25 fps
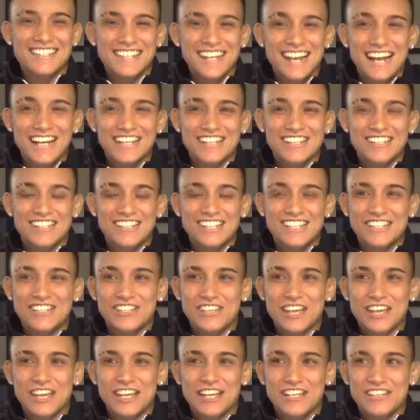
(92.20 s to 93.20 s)
it actually
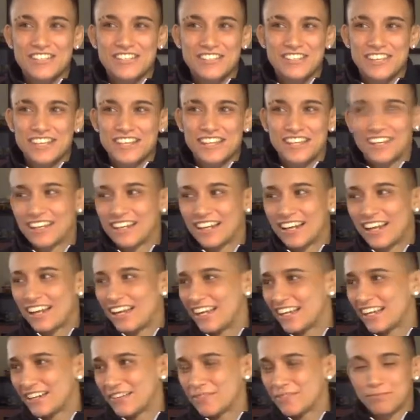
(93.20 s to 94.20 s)
changed in
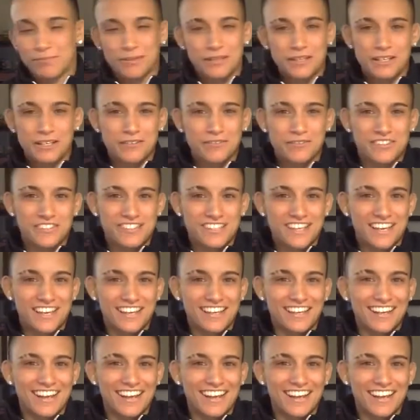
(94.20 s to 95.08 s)
like a blink of a second,